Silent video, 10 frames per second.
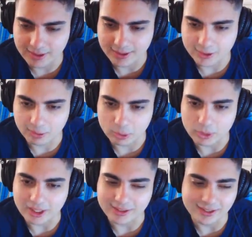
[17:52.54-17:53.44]
I don't wanna win like
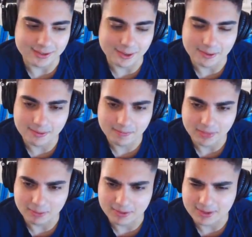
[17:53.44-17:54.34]
that. No, that
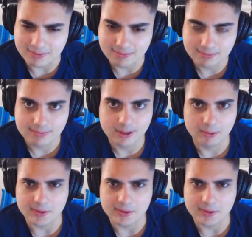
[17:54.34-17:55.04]
was. That was